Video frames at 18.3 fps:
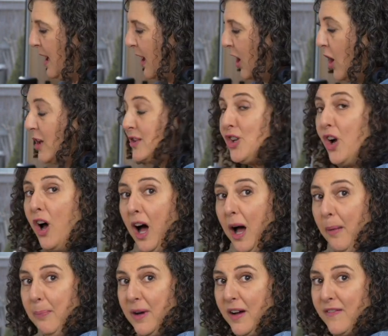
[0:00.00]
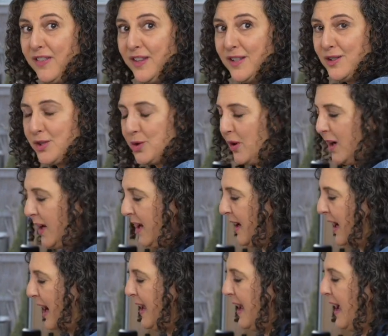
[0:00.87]
On top of this
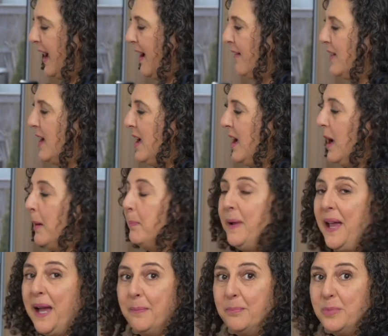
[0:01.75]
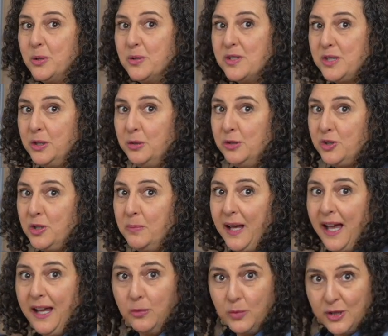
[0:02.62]
tray, I have a bamboo sushi
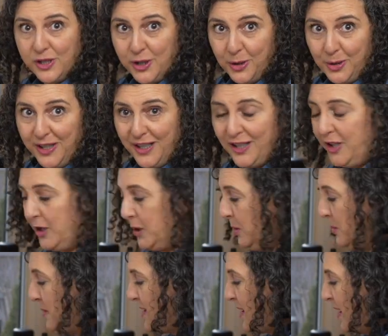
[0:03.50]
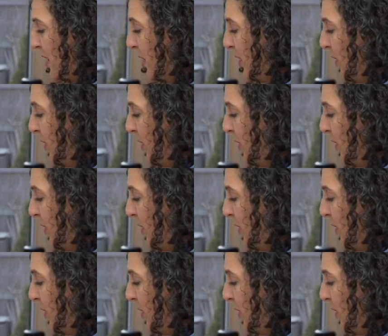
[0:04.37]
mat, which you can use,